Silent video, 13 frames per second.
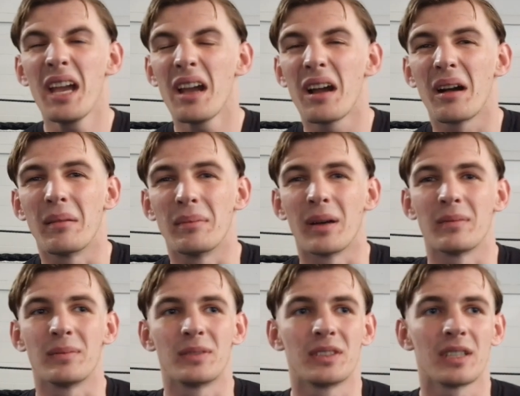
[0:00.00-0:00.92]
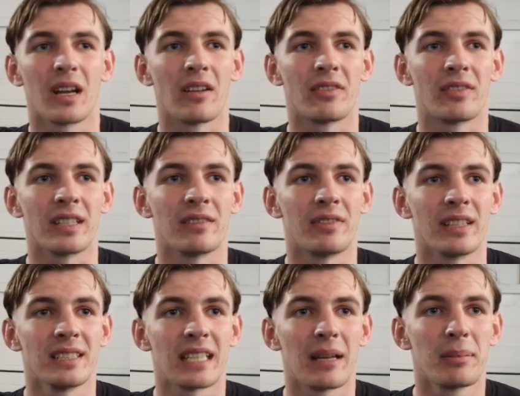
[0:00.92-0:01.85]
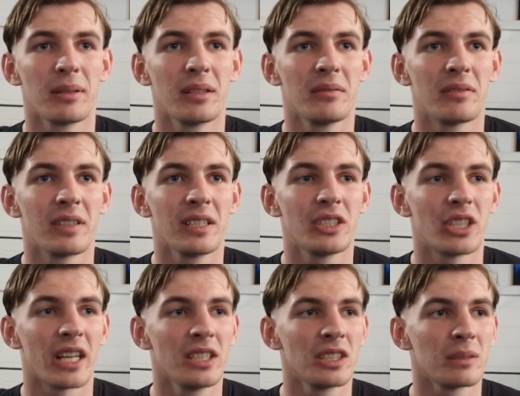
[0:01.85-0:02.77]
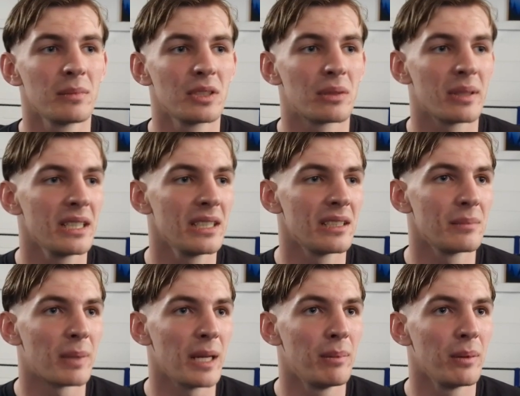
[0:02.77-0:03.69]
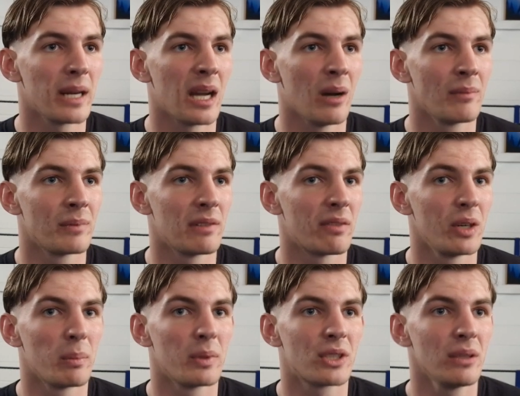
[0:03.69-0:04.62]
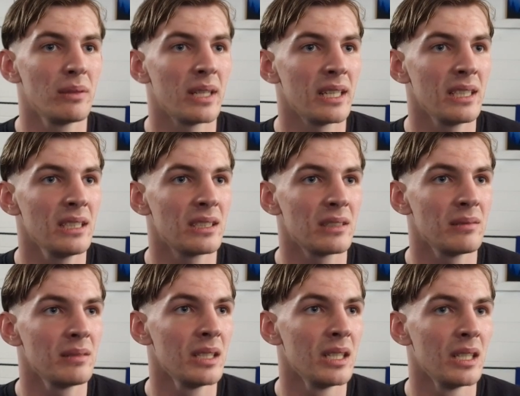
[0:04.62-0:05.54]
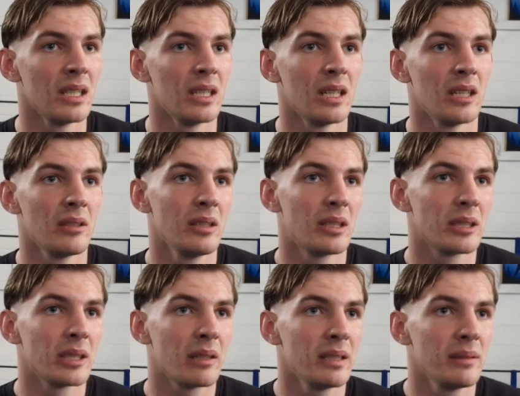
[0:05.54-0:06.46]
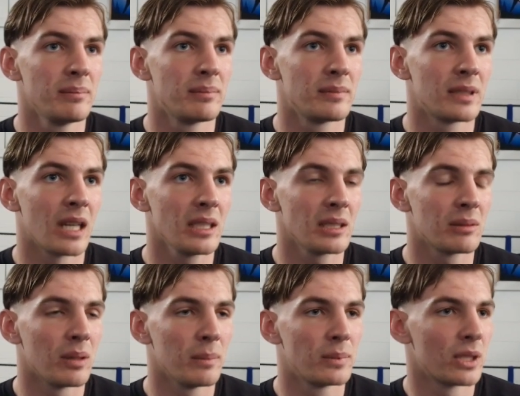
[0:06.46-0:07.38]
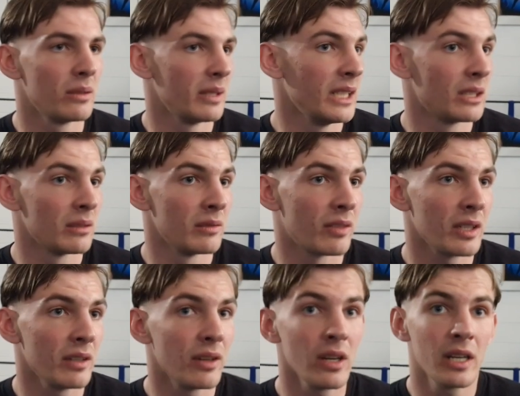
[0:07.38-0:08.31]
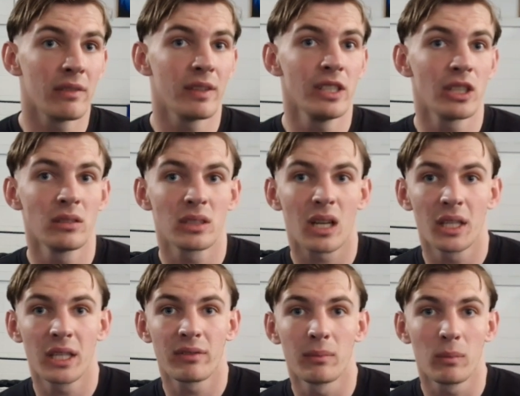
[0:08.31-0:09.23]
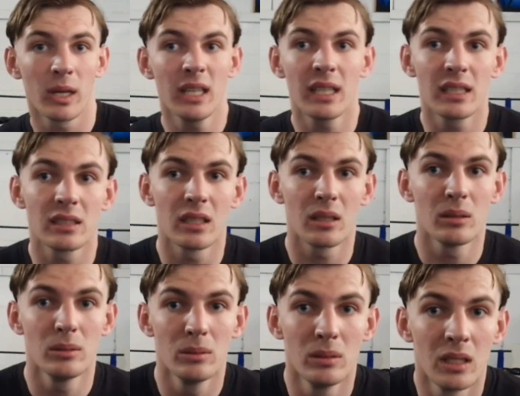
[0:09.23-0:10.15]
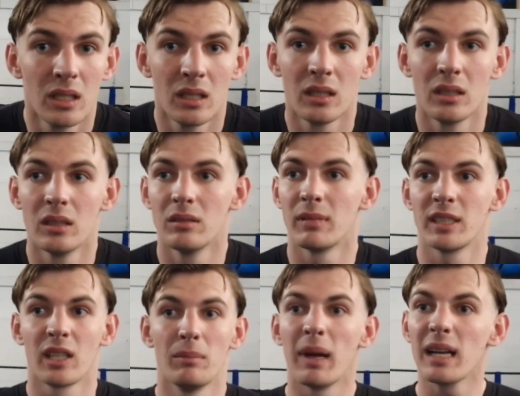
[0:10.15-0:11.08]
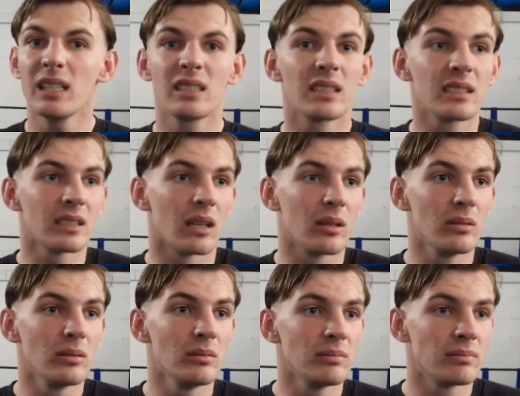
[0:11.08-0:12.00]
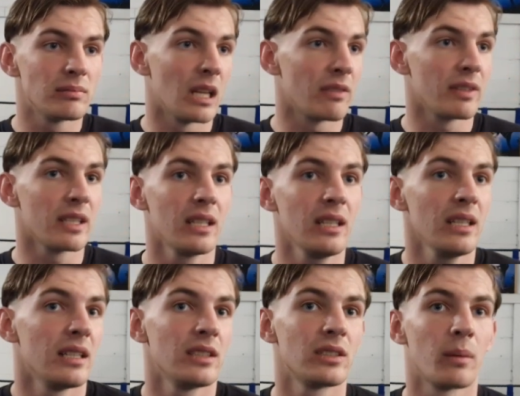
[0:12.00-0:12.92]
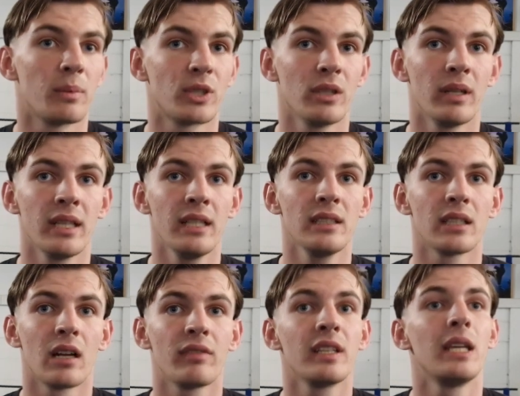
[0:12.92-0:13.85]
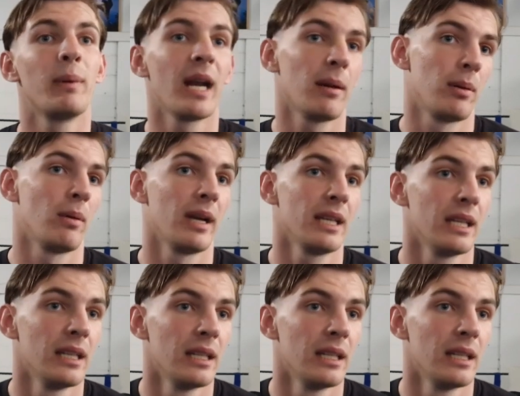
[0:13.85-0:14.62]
Yeah, I think things happen and things change in between, and people get different opportunities, and you can only take what opportunities are in front of you. And if he chose to go a different way, there's no malice, there's nothing in it. There's opportunities, and I think he went up a weight.